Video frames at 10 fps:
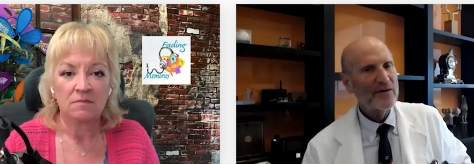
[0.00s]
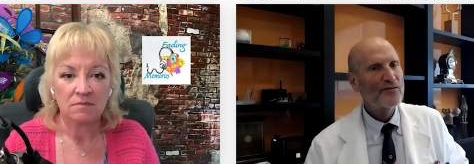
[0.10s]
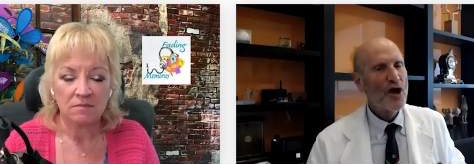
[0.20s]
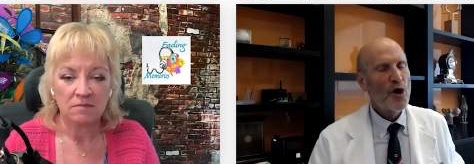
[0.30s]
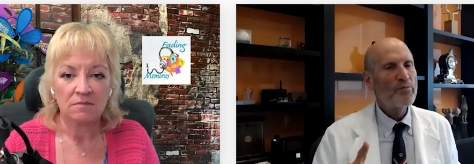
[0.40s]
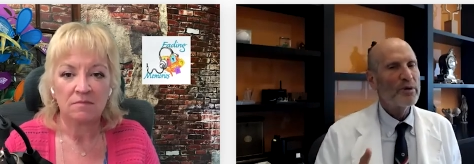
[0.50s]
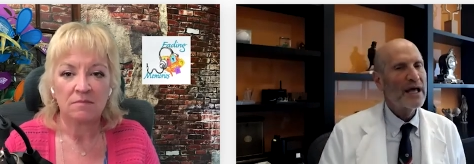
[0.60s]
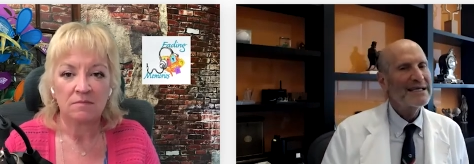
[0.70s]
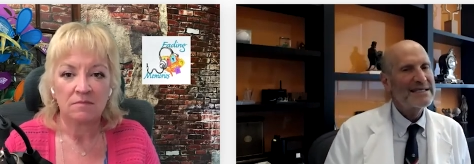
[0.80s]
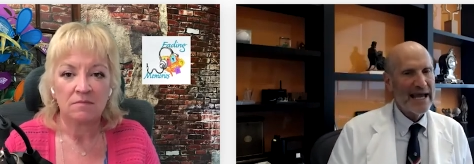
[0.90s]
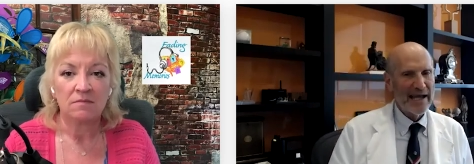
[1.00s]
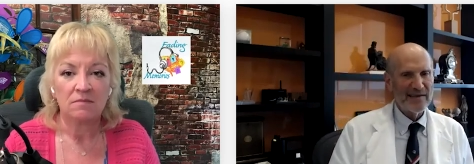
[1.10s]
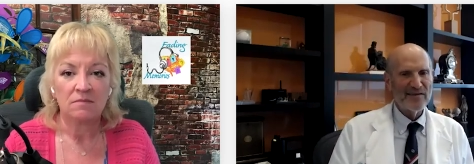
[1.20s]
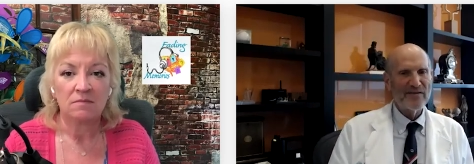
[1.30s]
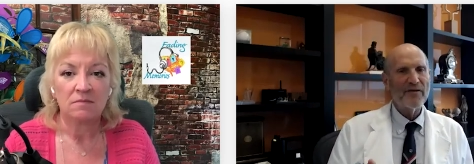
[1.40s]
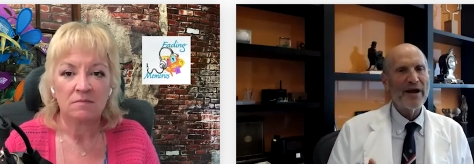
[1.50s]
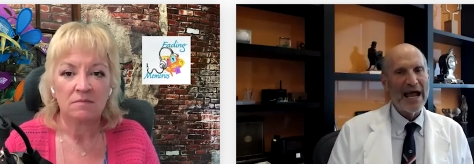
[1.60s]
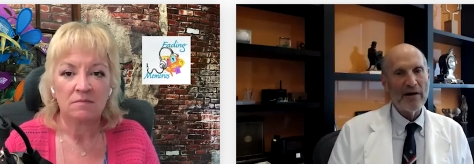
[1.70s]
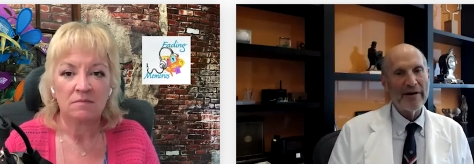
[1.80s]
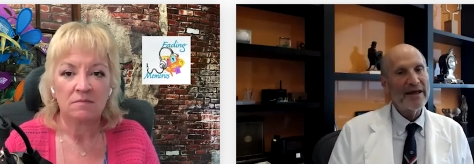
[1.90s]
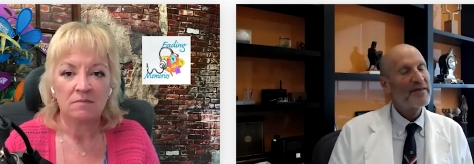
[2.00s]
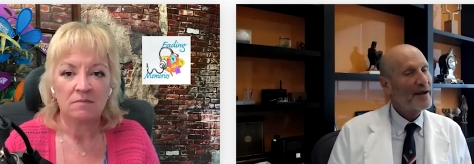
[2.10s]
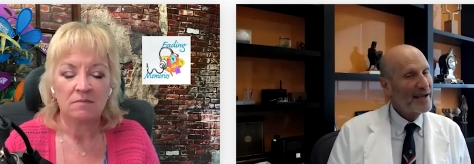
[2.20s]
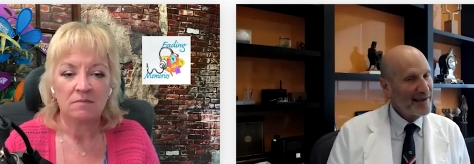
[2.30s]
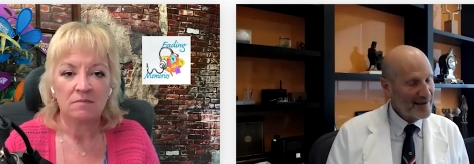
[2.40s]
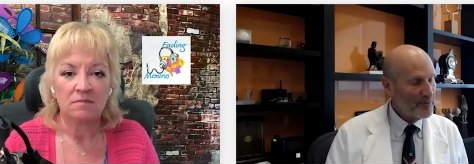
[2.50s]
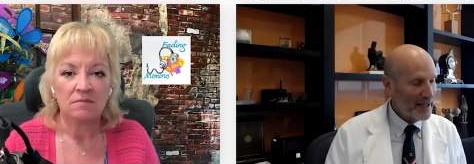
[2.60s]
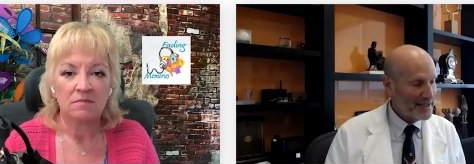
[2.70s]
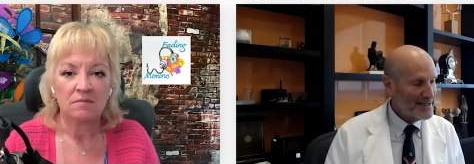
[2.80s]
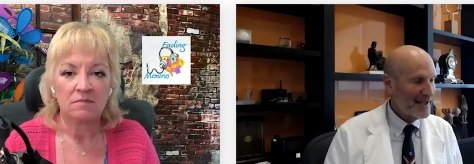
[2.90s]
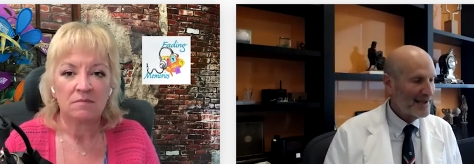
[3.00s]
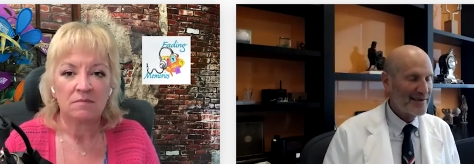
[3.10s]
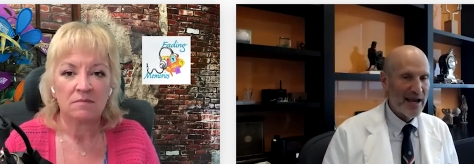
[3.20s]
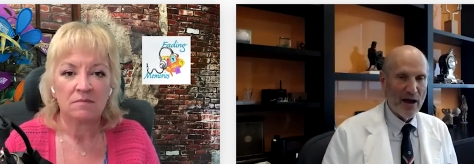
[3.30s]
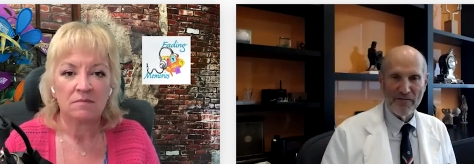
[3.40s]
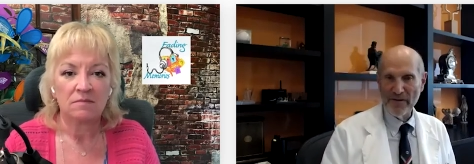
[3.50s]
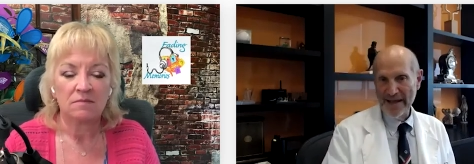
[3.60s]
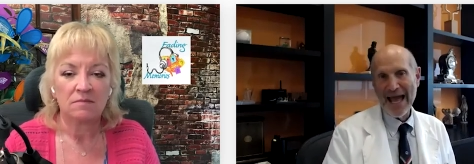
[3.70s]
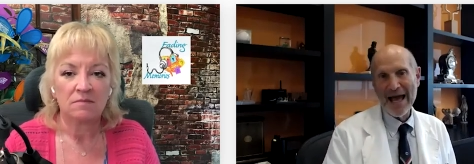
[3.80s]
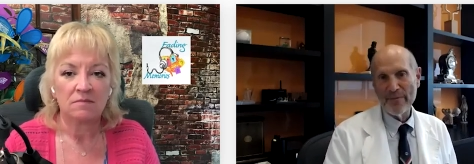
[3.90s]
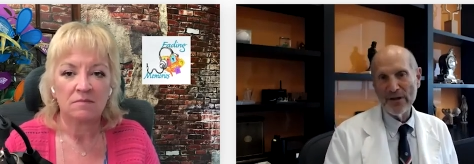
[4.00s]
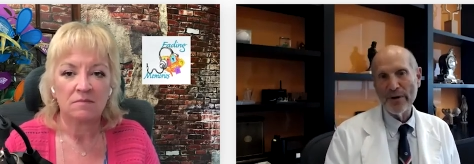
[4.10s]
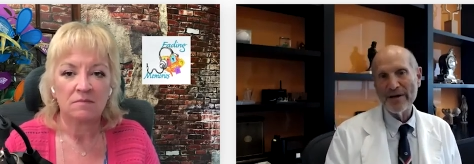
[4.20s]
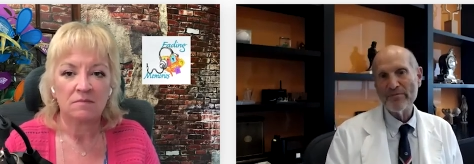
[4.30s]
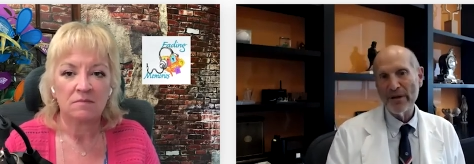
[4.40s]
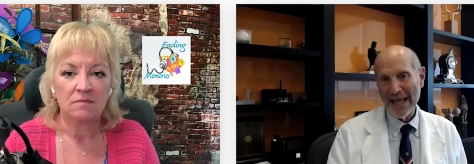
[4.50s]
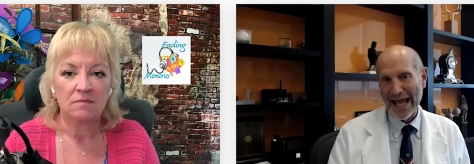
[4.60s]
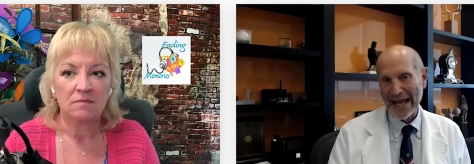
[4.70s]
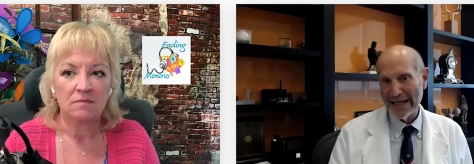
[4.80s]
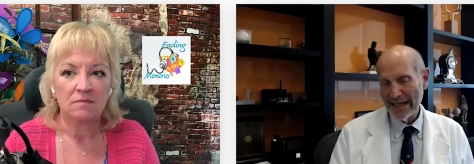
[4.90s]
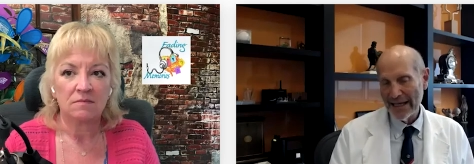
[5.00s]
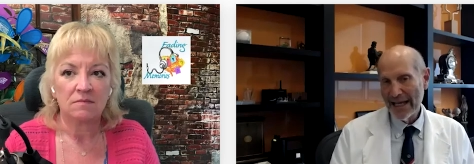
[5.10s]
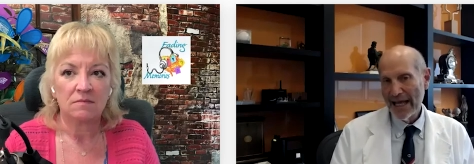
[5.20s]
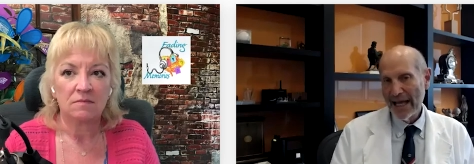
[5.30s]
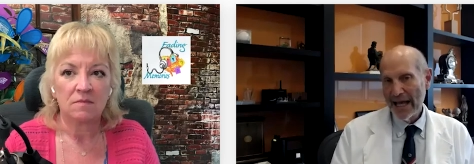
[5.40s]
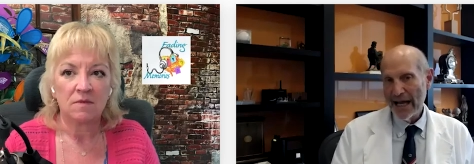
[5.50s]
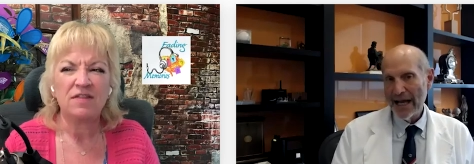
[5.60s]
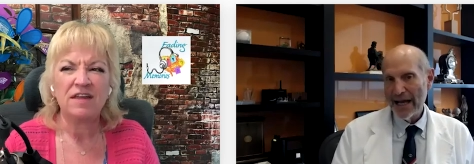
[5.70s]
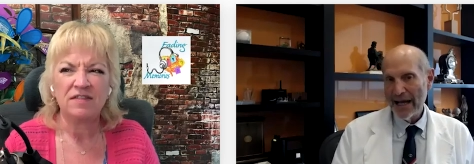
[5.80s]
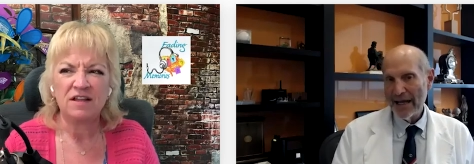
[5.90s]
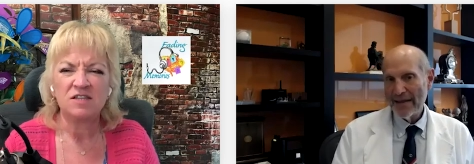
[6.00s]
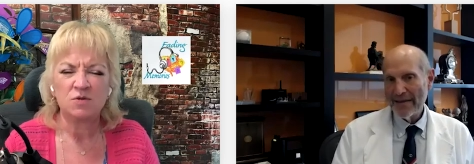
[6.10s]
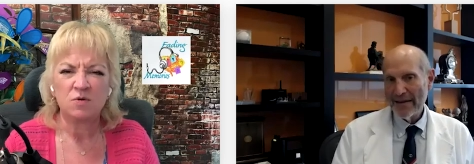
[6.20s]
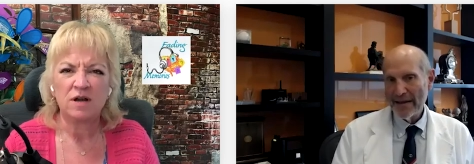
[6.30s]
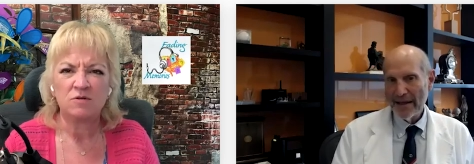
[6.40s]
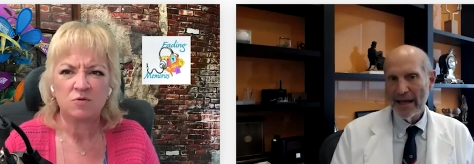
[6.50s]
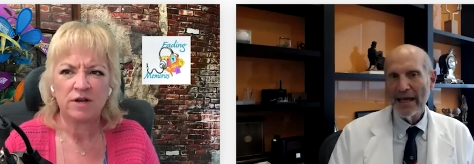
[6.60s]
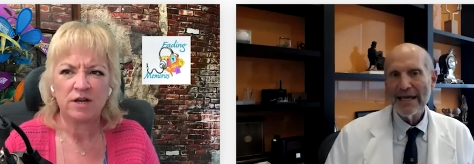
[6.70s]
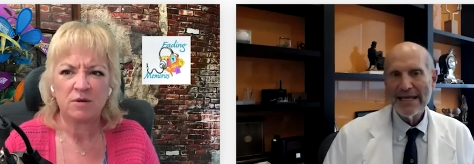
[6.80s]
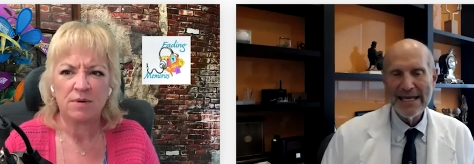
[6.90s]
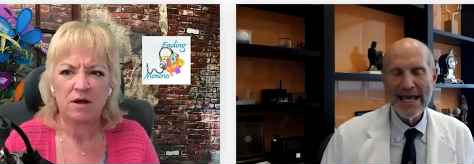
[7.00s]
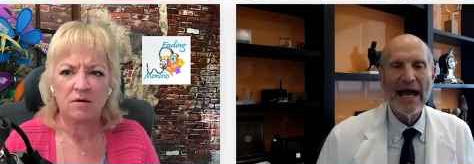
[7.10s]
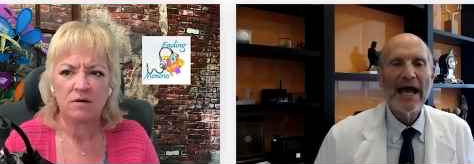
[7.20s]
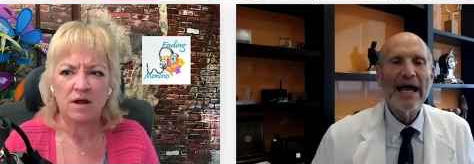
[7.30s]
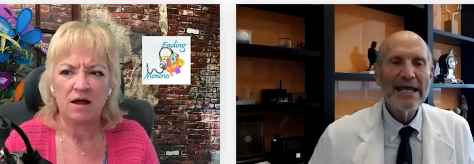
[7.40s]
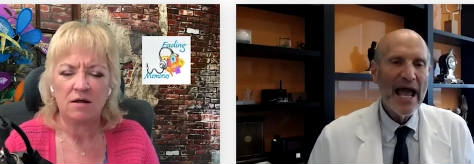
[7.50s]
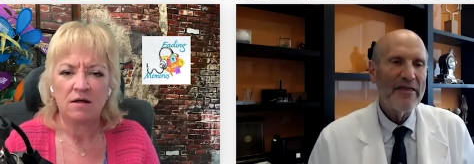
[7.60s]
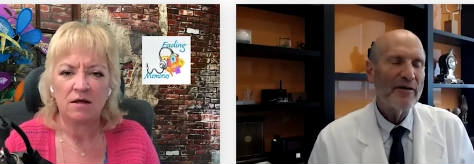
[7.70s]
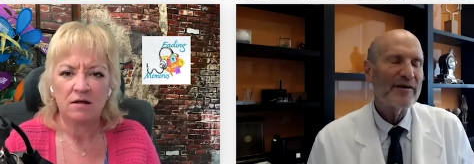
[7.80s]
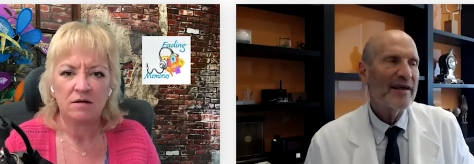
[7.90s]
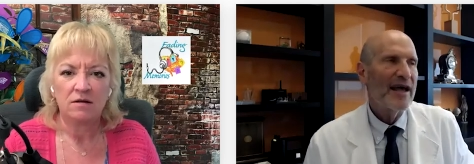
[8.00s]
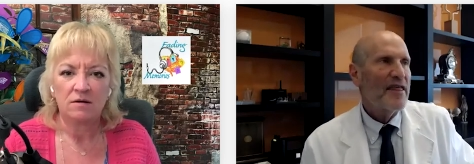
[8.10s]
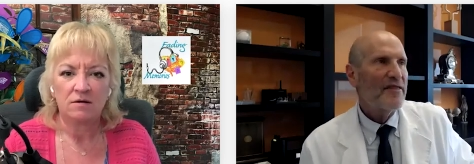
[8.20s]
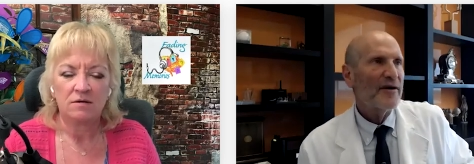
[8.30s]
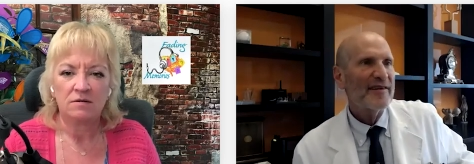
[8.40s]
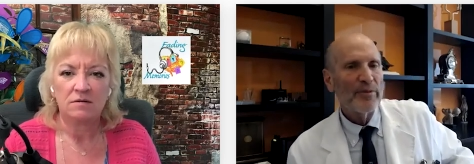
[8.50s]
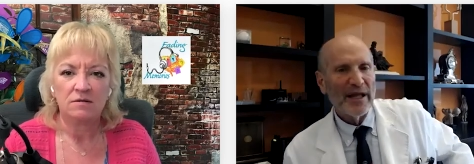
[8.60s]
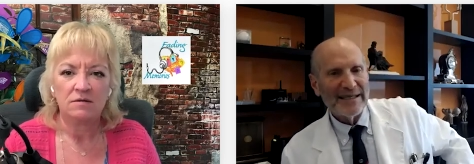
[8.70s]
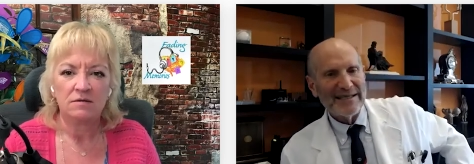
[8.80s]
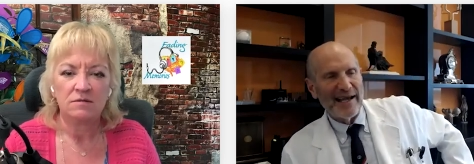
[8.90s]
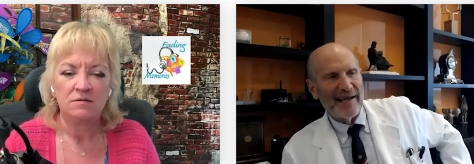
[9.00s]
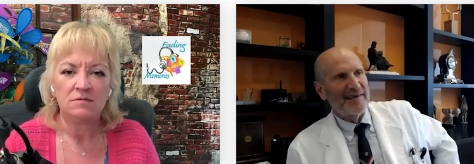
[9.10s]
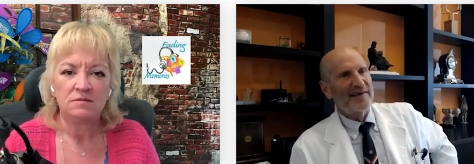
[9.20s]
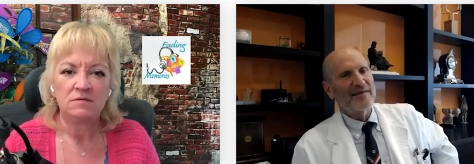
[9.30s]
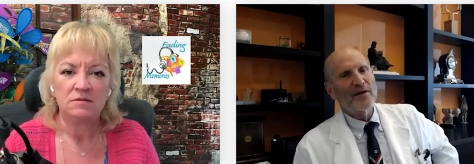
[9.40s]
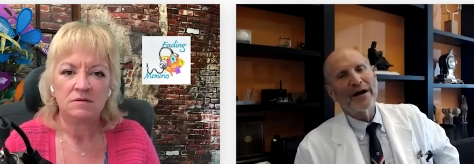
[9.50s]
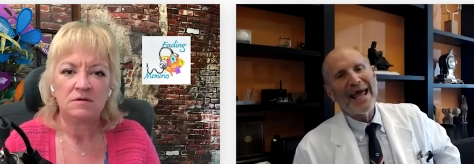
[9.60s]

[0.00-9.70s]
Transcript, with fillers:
Speaker 1: no blood test for ARIA. There is a blood test now for the amyloid plaque. Uh, I think
Speaker 2: that's the one I was reading about.
Speaker 1: yeah, there's there's a blood test. It's called